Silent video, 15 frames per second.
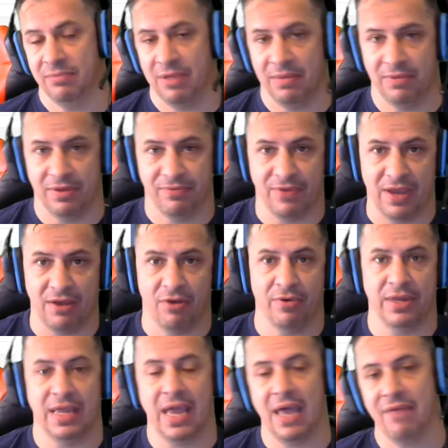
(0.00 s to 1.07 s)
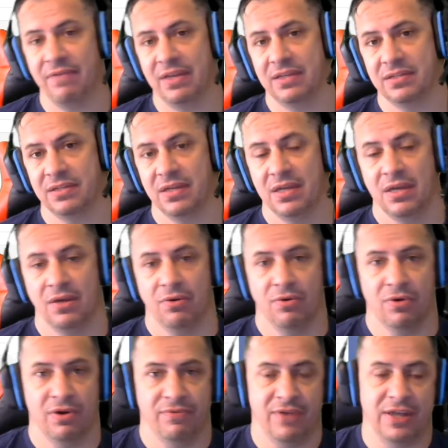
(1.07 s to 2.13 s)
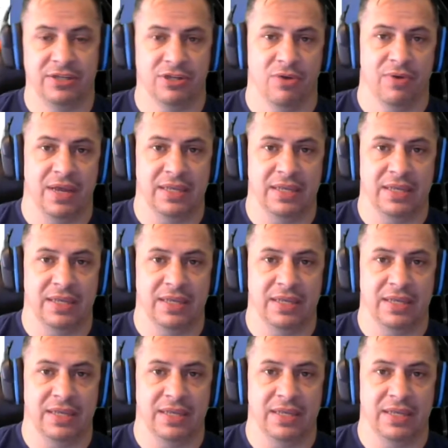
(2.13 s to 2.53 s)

Maybe if I already have it, or if I don't,